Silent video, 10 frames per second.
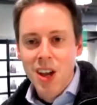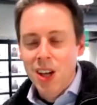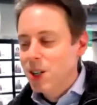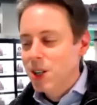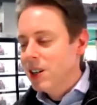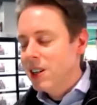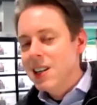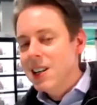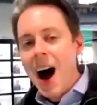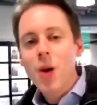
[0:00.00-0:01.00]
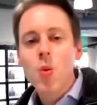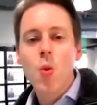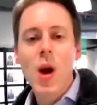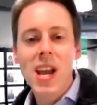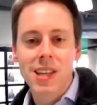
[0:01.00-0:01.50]
she could not
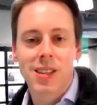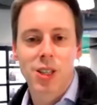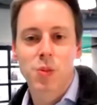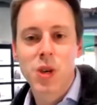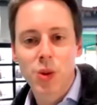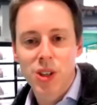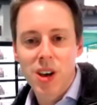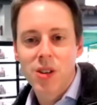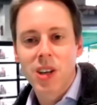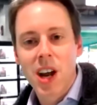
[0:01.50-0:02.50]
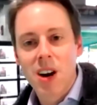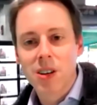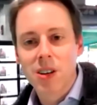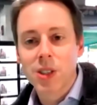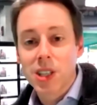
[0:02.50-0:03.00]
wait to speak with the other
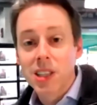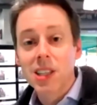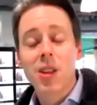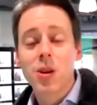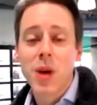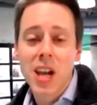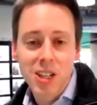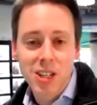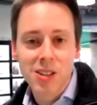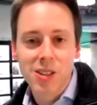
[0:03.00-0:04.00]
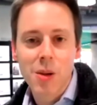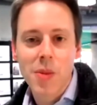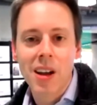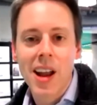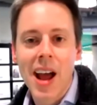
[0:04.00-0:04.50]
caregivers and the other patients
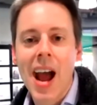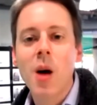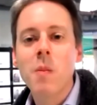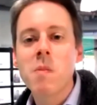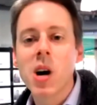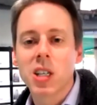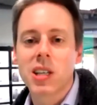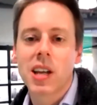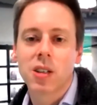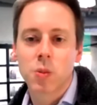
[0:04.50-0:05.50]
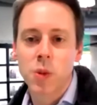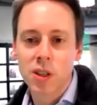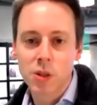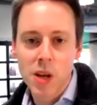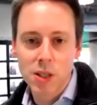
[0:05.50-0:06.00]
about how much that
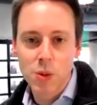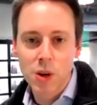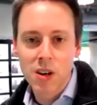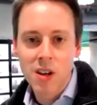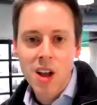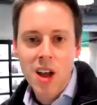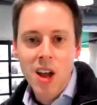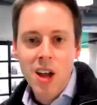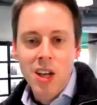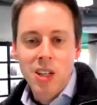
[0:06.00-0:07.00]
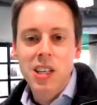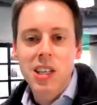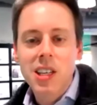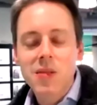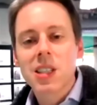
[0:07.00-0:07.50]
experience meant to her. She
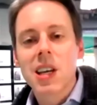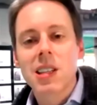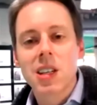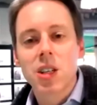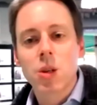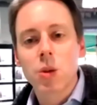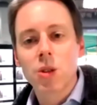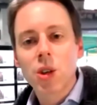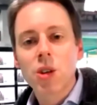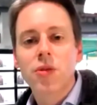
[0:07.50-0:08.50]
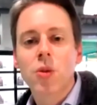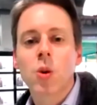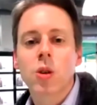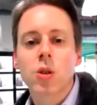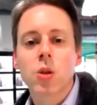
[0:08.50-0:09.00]
even said that she was looking
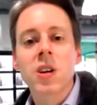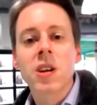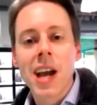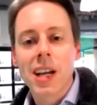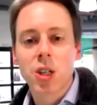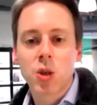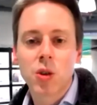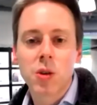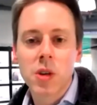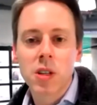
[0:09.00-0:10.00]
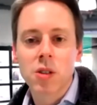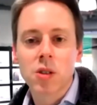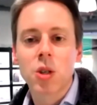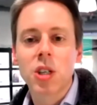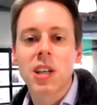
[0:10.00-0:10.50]
forward to her next treatment
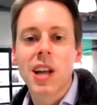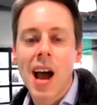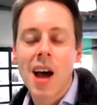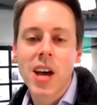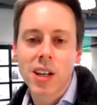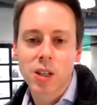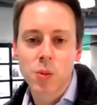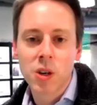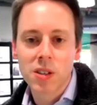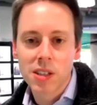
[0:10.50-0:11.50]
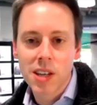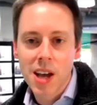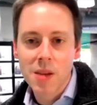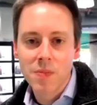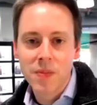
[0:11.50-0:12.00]
so she could have that experience again.